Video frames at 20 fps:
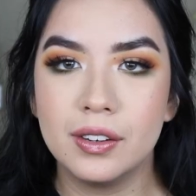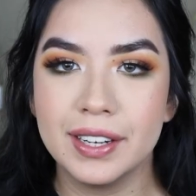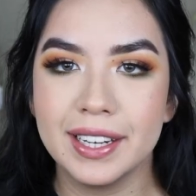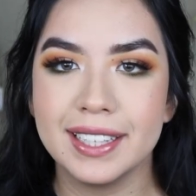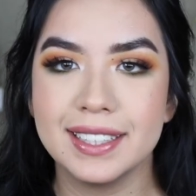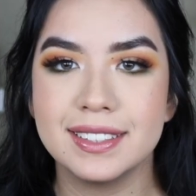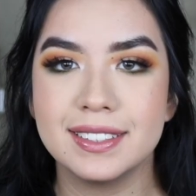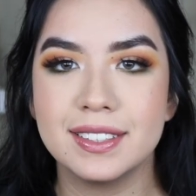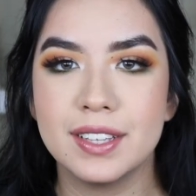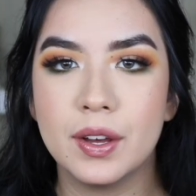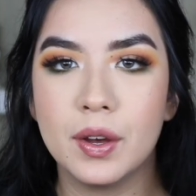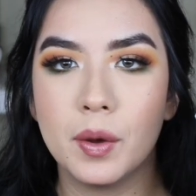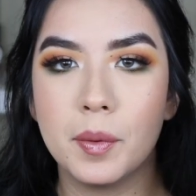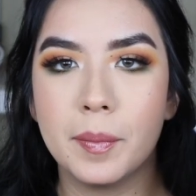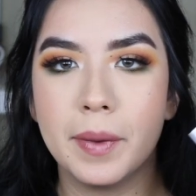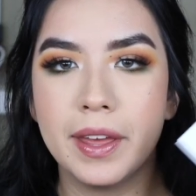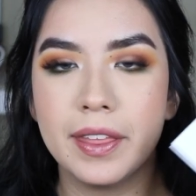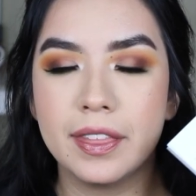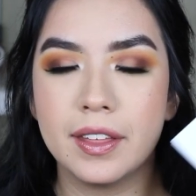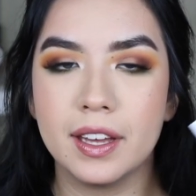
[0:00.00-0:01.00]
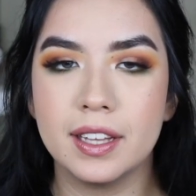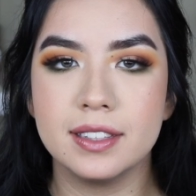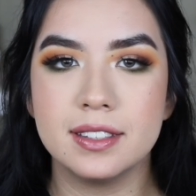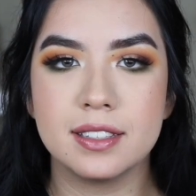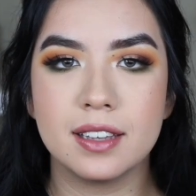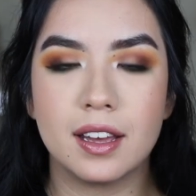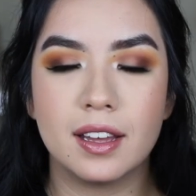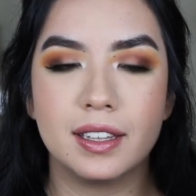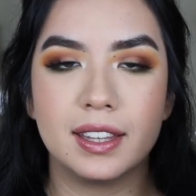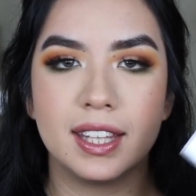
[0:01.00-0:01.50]
Alright, so my
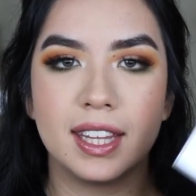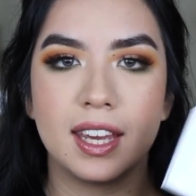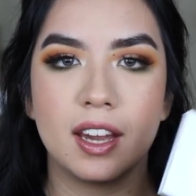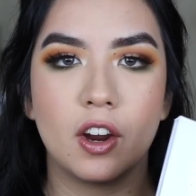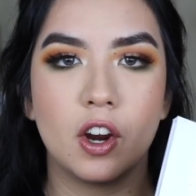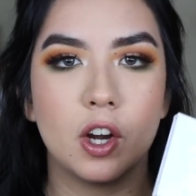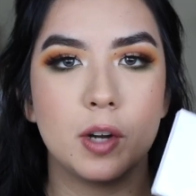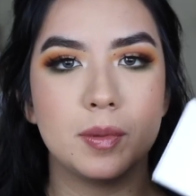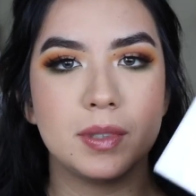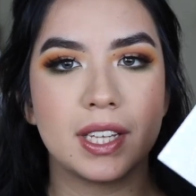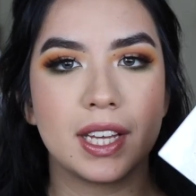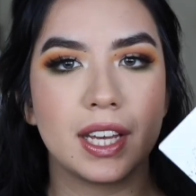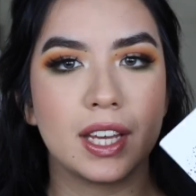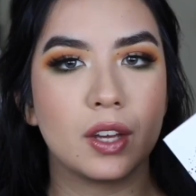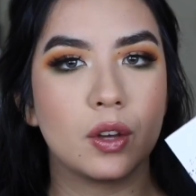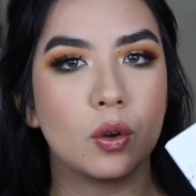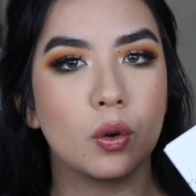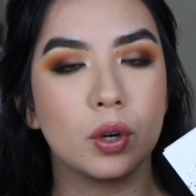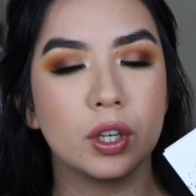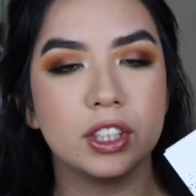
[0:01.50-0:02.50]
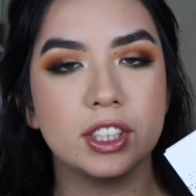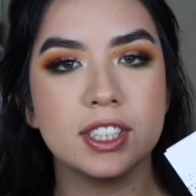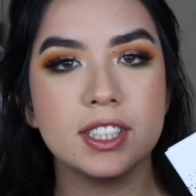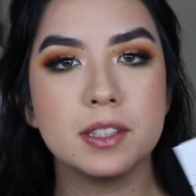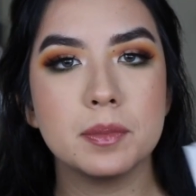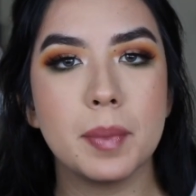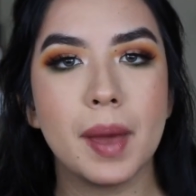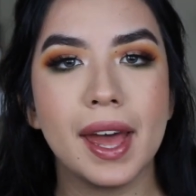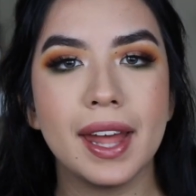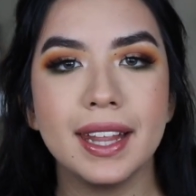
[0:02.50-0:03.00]
thoughts on the Armed and
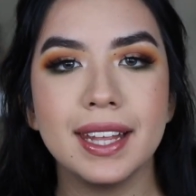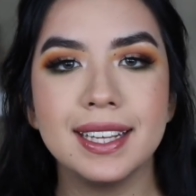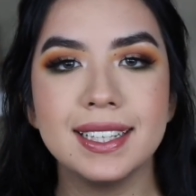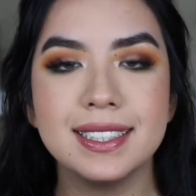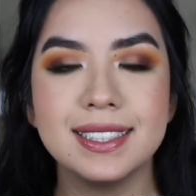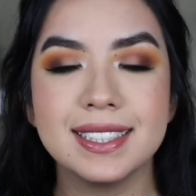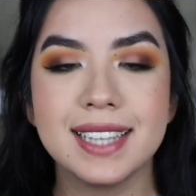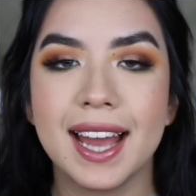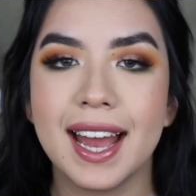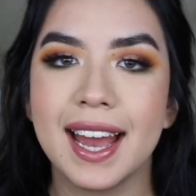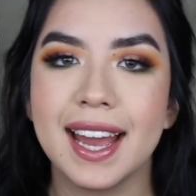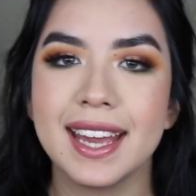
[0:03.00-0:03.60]
Gorgeous palette.